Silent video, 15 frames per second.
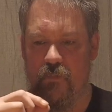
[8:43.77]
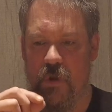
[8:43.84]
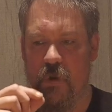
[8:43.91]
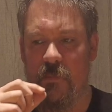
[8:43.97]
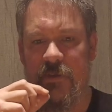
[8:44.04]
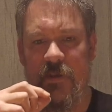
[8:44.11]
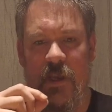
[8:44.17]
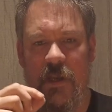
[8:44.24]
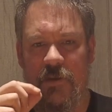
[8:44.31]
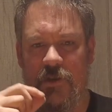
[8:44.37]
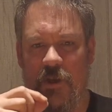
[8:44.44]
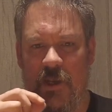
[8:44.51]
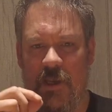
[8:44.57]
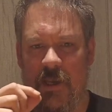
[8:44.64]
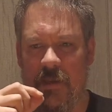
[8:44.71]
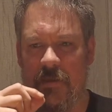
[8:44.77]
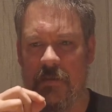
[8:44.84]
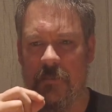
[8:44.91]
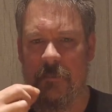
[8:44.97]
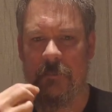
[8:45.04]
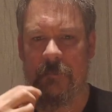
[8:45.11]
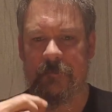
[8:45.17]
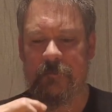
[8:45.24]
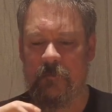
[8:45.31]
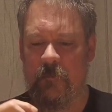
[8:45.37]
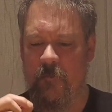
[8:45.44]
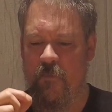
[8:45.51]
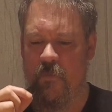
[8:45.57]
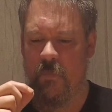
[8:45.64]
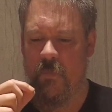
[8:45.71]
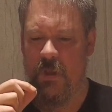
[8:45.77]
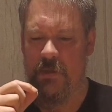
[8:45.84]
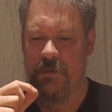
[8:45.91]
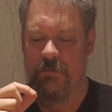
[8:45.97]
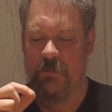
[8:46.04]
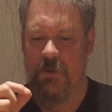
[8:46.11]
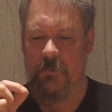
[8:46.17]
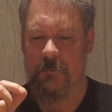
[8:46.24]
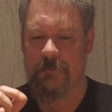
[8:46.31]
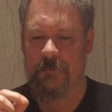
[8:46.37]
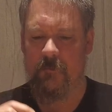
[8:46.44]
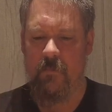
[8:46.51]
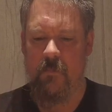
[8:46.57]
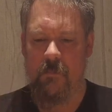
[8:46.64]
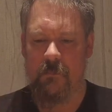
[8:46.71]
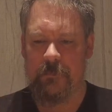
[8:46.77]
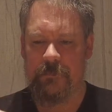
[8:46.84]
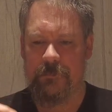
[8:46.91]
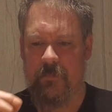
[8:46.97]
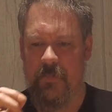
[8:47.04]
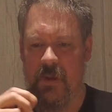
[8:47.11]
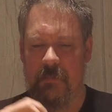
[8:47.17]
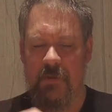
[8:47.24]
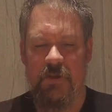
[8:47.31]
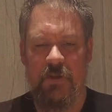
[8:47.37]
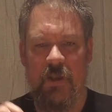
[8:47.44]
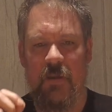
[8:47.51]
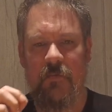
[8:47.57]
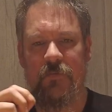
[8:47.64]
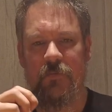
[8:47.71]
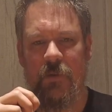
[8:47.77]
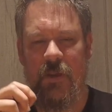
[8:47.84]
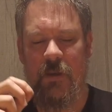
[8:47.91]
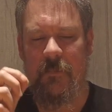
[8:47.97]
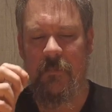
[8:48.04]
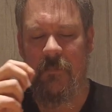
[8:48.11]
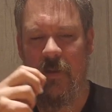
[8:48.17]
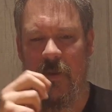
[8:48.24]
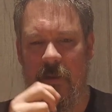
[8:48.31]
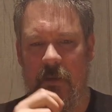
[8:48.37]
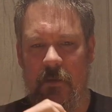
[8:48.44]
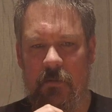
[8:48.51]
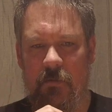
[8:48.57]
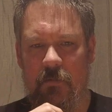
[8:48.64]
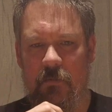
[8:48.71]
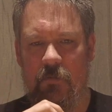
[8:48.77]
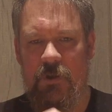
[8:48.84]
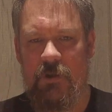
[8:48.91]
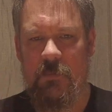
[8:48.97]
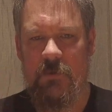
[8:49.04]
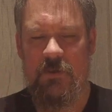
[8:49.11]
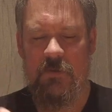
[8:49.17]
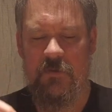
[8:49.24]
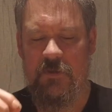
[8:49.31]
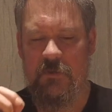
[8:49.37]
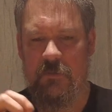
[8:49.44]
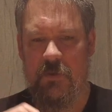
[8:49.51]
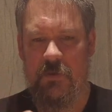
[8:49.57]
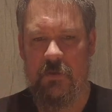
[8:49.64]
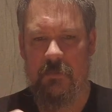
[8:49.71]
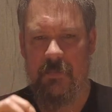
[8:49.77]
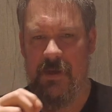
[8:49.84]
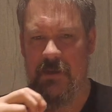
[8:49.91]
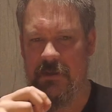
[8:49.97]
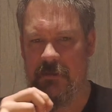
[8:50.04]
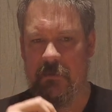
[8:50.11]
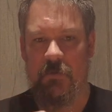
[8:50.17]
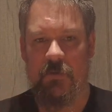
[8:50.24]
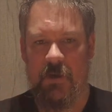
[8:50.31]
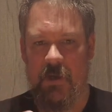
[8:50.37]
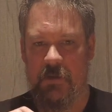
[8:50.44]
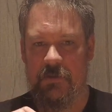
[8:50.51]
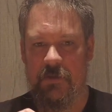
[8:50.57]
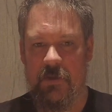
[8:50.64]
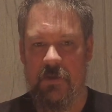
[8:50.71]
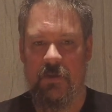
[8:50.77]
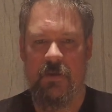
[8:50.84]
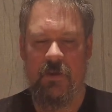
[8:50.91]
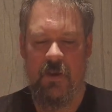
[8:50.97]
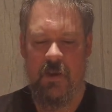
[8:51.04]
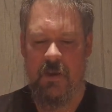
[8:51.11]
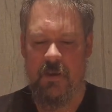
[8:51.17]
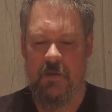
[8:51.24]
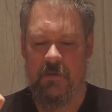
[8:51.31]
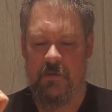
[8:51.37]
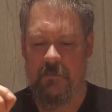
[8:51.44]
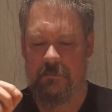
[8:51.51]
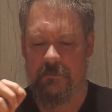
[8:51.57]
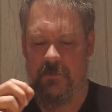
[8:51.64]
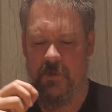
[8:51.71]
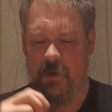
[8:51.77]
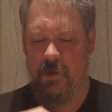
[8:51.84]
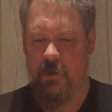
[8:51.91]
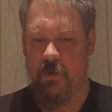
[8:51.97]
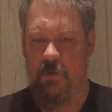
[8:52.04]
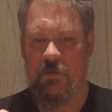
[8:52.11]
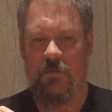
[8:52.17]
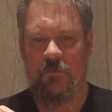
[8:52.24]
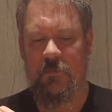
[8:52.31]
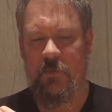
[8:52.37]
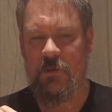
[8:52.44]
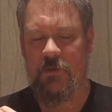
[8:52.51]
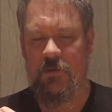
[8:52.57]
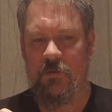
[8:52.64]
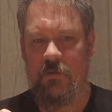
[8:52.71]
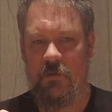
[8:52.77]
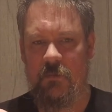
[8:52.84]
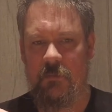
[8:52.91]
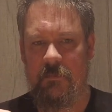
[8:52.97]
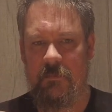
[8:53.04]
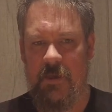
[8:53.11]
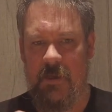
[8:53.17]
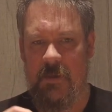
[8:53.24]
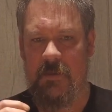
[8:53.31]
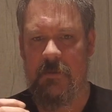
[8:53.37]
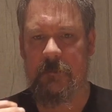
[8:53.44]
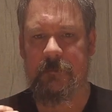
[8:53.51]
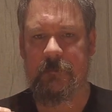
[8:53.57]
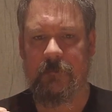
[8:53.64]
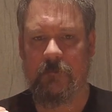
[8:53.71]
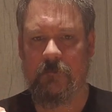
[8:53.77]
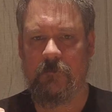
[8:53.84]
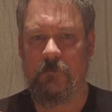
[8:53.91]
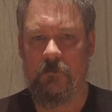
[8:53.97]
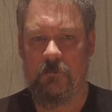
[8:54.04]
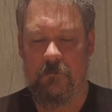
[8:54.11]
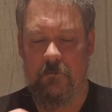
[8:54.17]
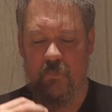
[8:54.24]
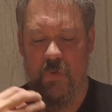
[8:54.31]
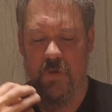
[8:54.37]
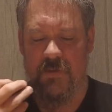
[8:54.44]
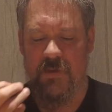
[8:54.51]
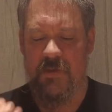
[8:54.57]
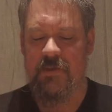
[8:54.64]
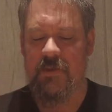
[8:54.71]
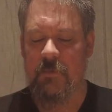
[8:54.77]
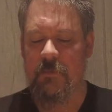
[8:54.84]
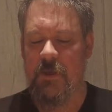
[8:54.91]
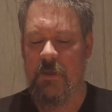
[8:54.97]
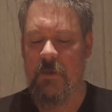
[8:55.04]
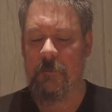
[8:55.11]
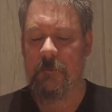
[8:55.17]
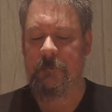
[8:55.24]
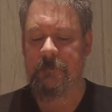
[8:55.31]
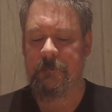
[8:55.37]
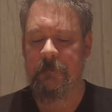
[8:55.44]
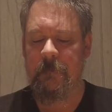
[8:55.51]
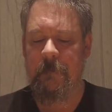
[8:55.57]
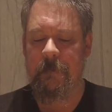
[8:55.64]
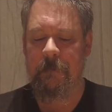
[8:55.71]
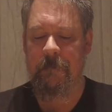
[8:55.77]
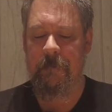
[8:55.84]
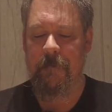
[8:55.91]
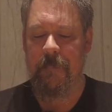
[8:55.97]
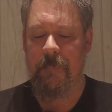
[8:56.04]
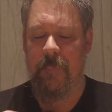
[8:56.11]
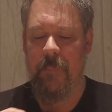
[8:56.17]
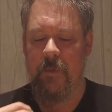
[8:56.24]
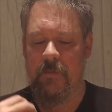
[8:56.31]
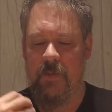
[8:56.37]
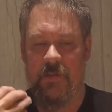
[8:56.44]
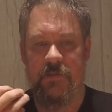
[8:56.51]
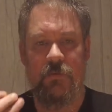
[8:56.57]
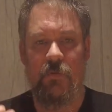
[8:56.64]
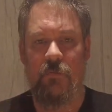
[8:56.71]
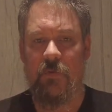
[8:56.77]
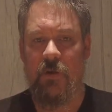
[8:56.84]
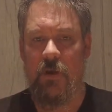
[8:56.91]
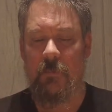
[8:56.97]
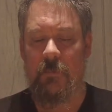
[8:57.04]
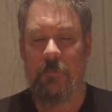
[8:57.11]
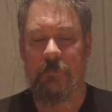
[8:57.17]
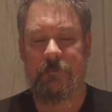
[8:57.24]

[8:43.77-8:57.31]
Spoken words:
almost like a chili heat as well. But you're left with whispers of smoke, big smoke actually, and lots of medicinal peat, TCP, that sort of vibe.